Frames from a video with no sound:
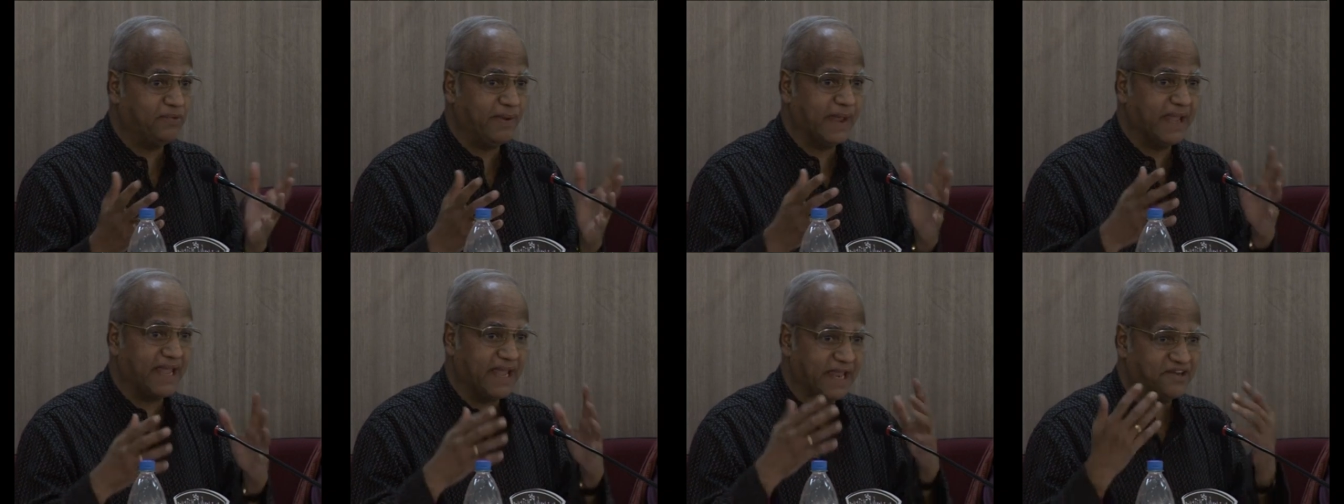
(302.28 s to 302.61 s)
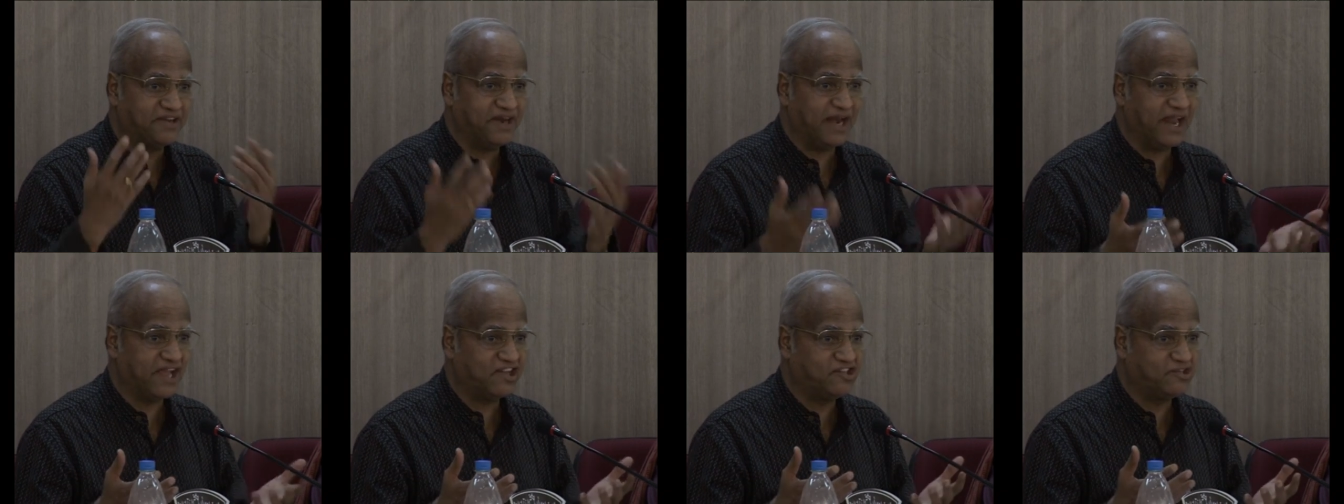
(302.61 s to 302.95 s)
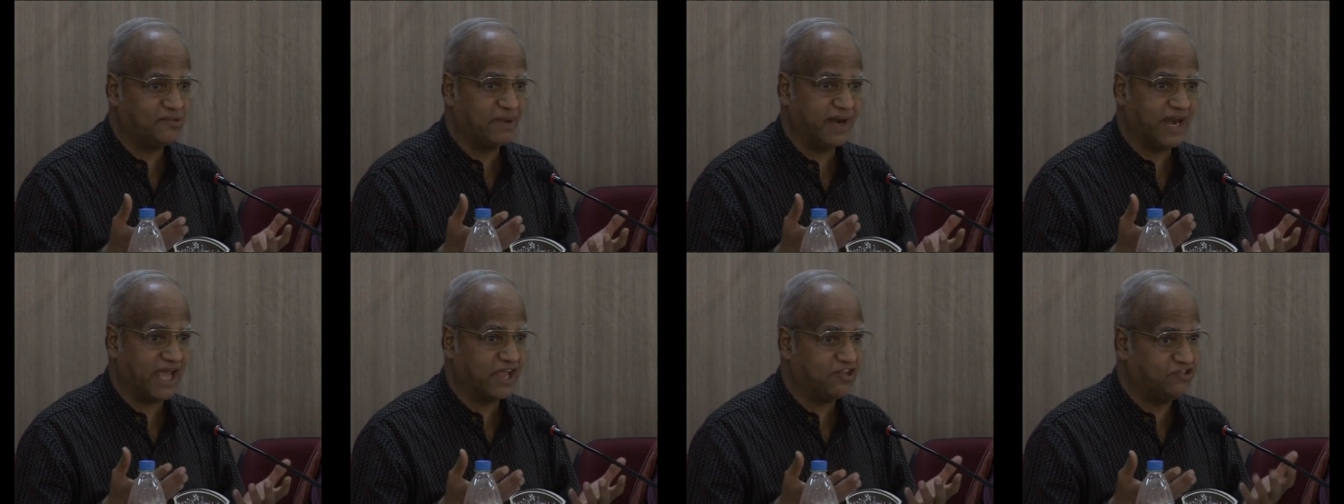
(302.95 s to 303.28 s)
wing
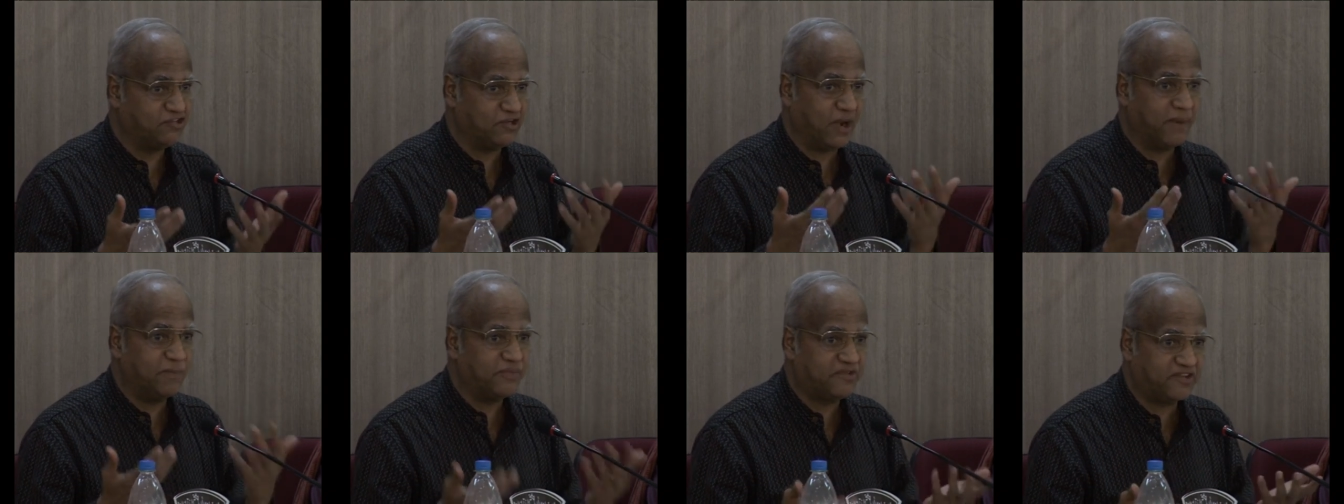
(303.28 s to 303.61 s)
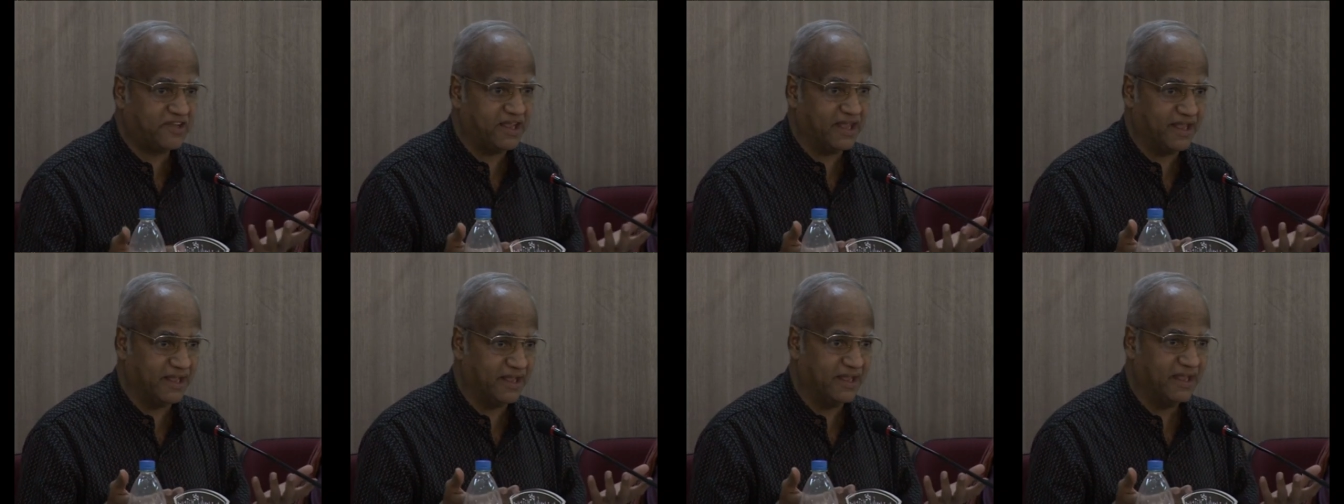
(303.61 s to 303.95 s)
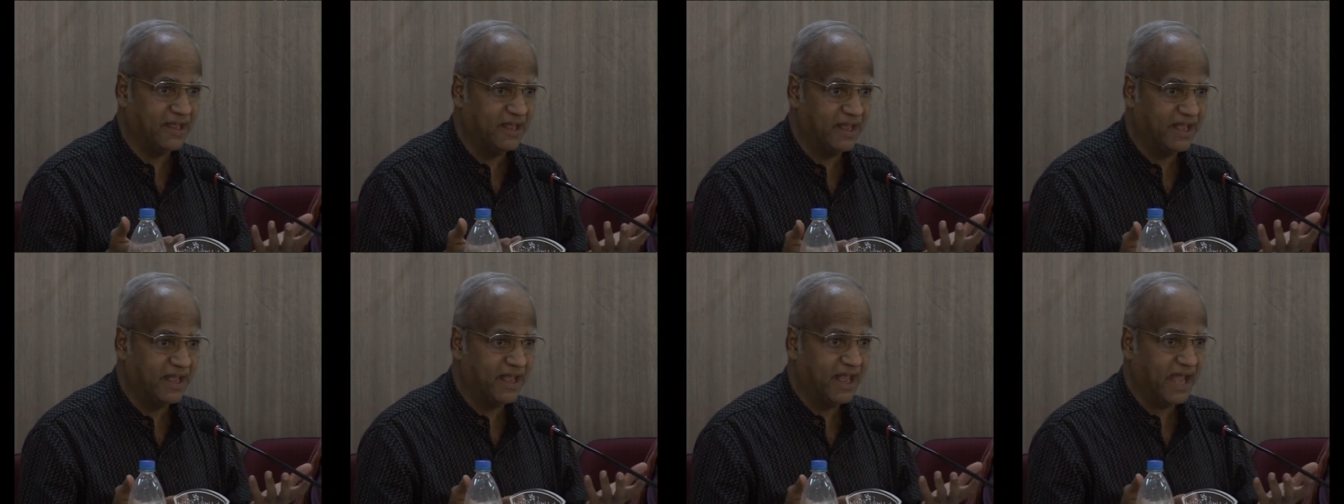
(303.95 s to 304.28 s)
intellectual like Chomsky
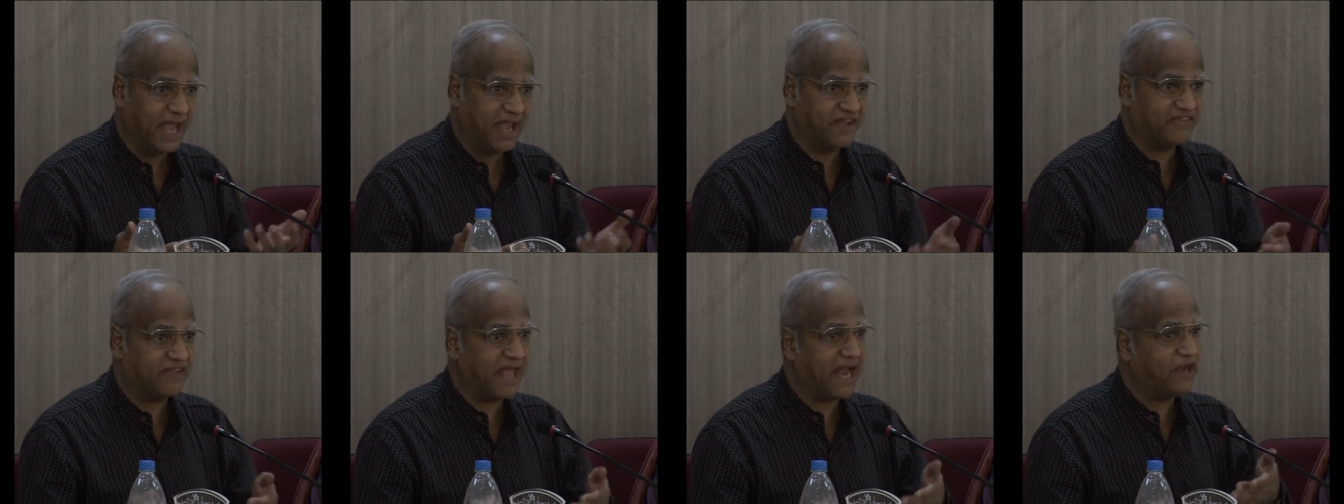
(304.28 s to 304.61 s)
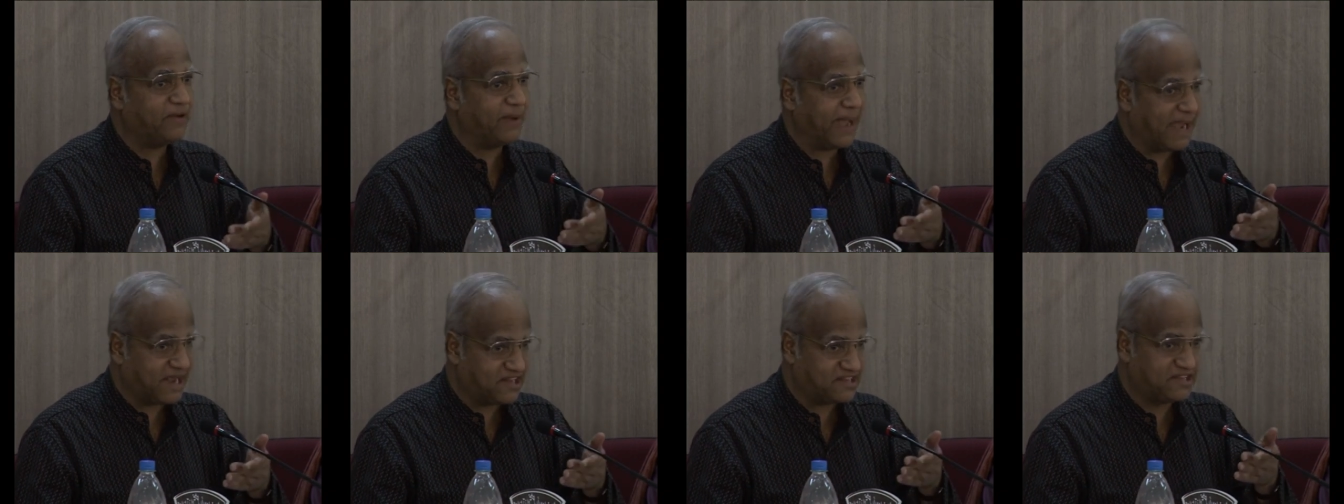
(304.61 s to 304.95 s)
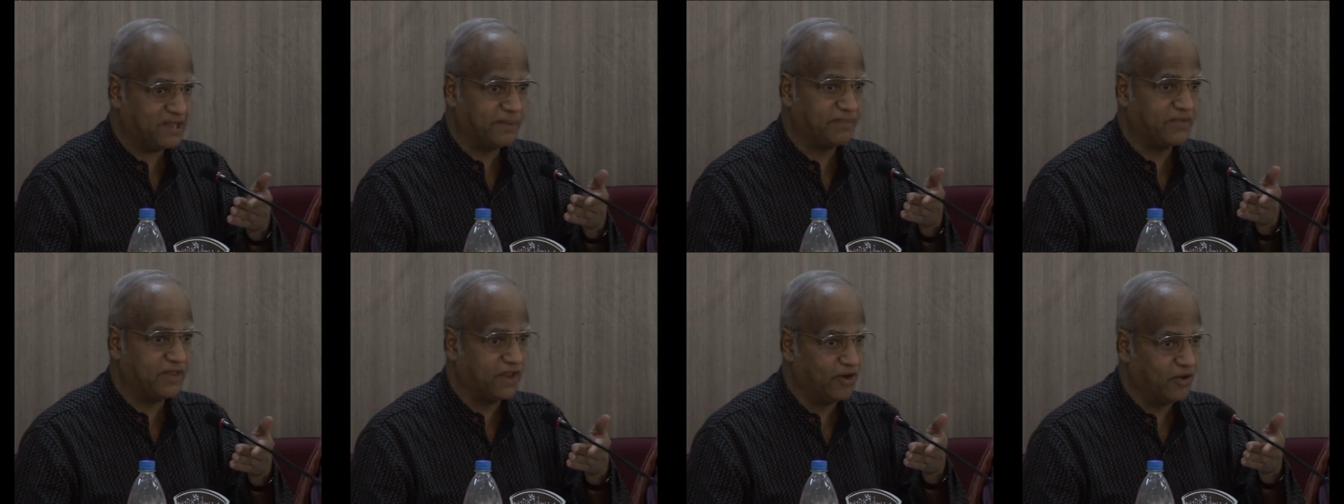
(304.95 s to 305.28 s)
has had to
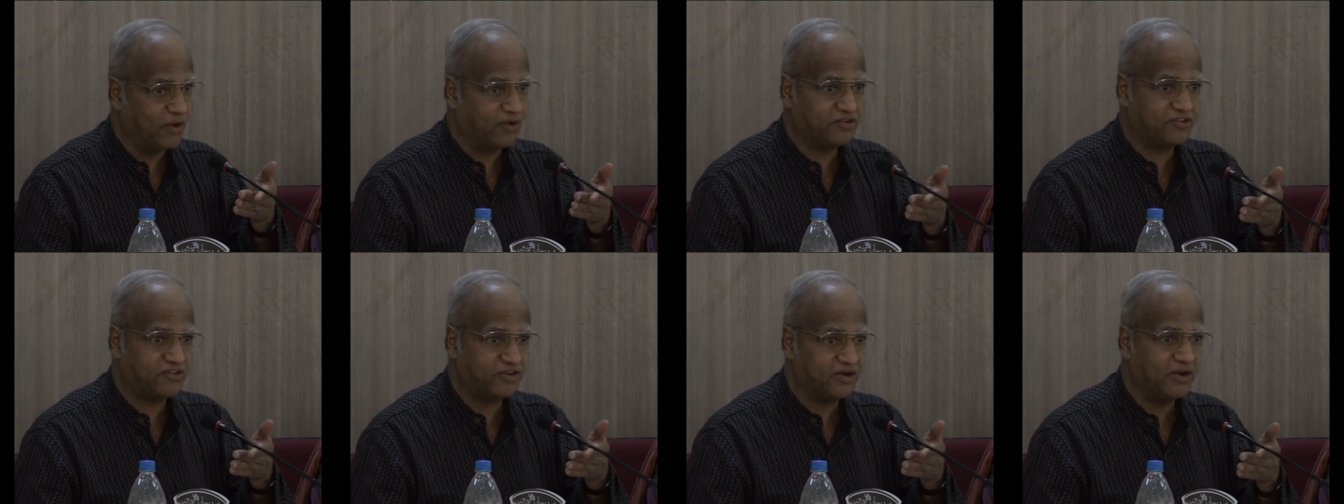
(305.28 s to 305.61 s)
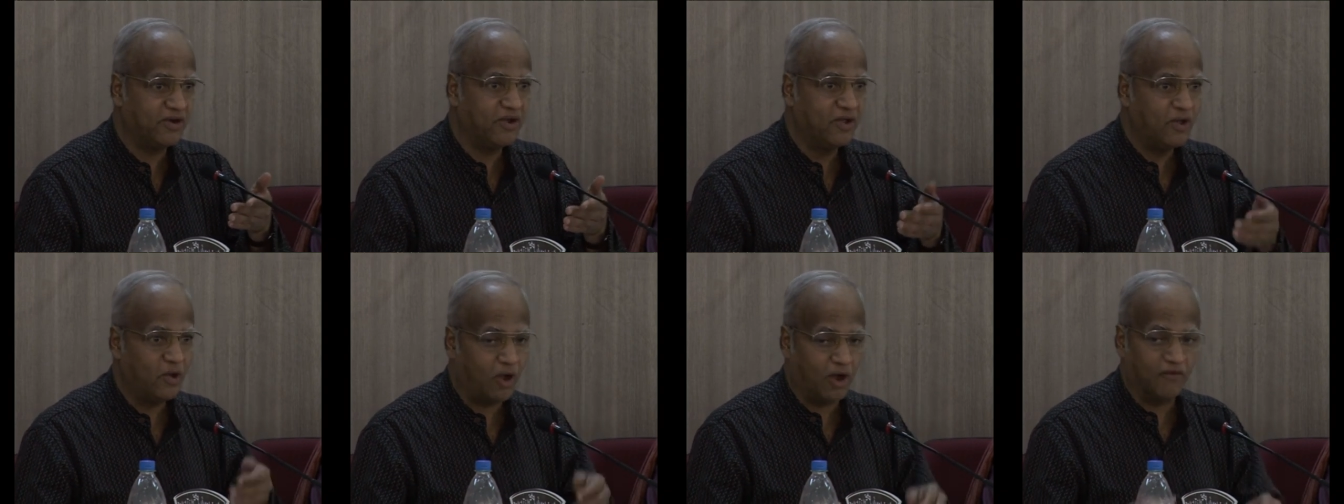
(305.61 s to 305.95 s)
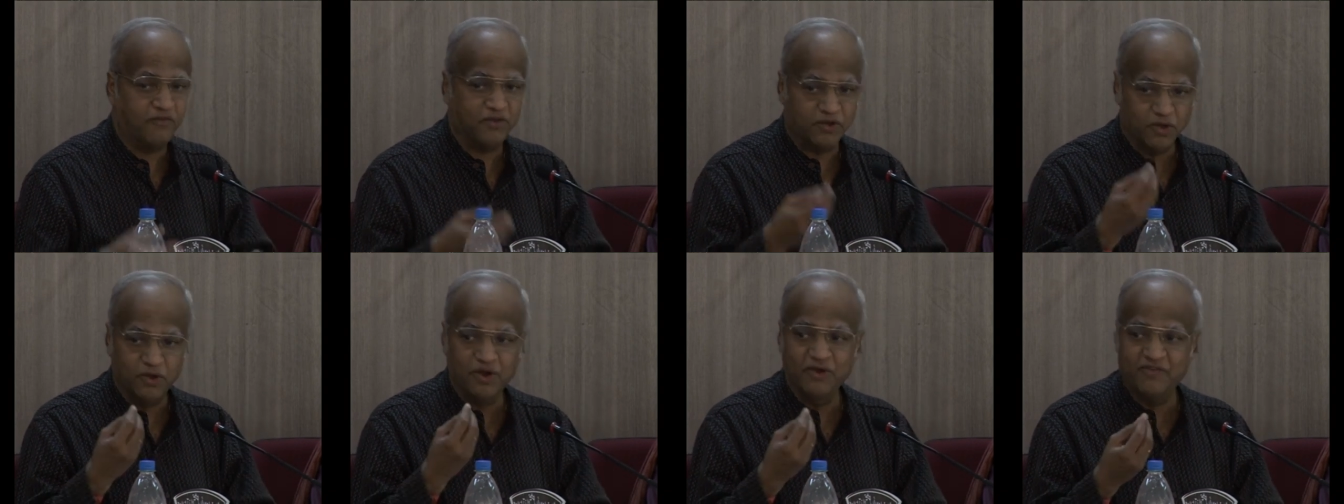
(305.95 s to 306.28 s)
accept the notion
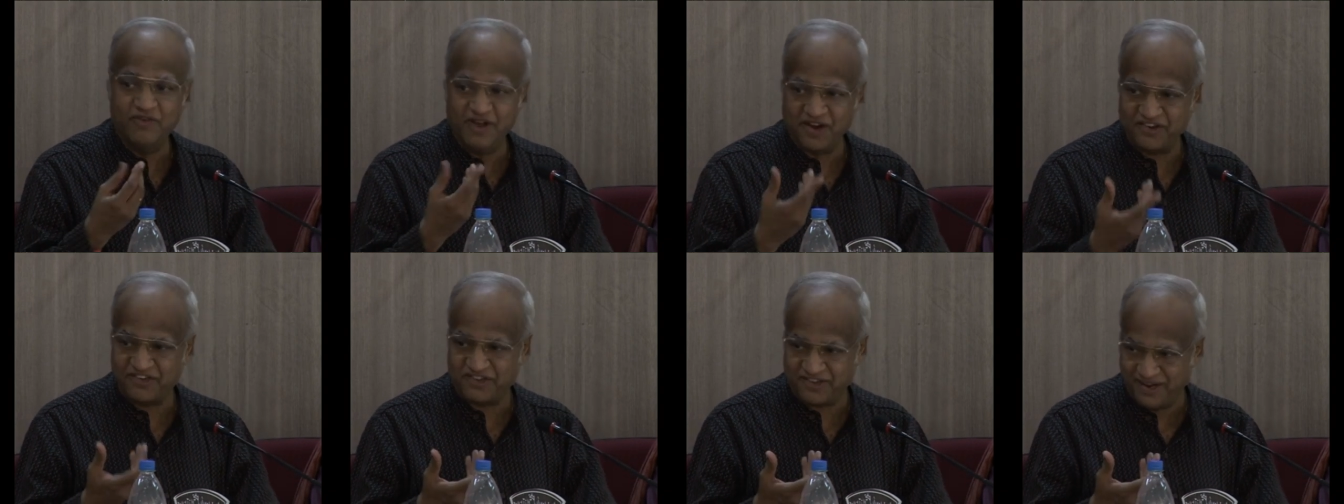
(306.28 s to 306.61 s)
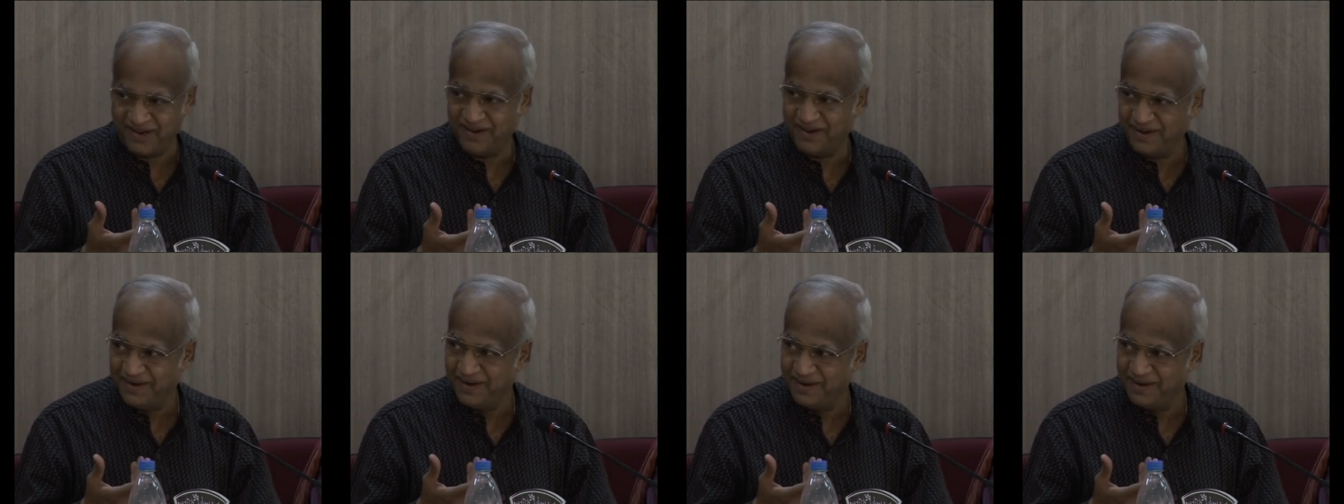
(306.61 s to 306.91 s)
of a universal.